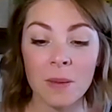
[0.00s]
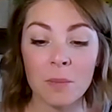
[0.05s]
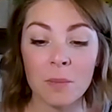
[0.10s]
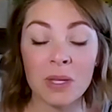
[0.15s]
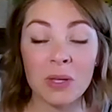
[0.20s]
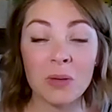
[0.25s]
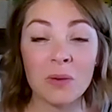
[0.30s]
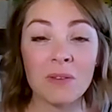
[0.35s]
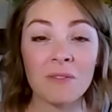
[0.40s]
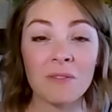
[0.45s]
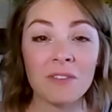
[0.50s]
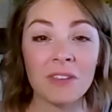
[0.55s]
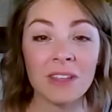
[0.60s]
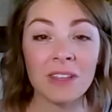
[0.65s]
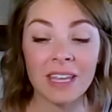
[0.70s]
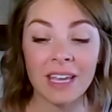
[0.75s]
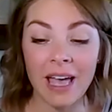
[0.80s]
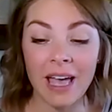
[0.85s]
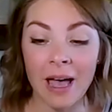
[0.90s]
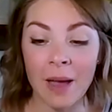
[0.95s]
but you can feel
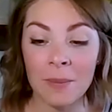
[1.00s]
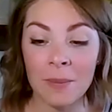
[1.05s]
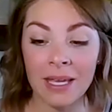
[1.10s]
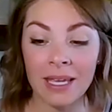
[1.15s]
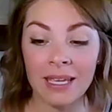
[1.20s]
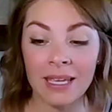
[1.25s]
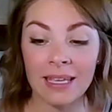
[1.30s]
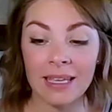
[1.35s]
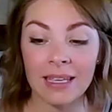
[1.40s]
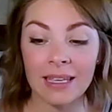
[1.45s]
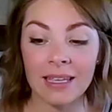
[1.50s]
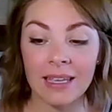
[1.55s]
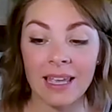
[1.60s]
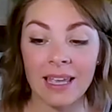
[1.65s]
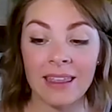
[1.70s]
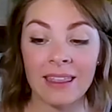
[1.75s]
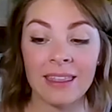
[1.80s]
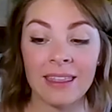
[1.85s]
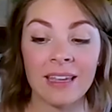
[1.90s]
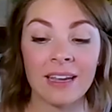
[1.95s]
it coming.
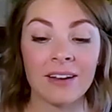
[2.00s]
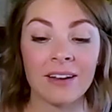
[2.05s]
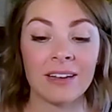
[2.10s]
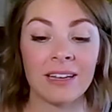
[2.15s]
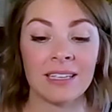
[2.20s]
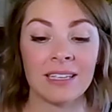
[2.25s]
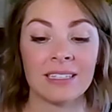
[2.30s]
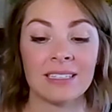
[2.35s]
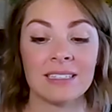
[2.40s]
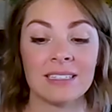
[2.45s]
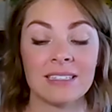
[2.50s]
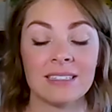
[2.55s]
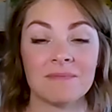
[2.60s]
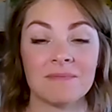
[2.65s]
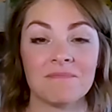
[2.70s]
And there it is.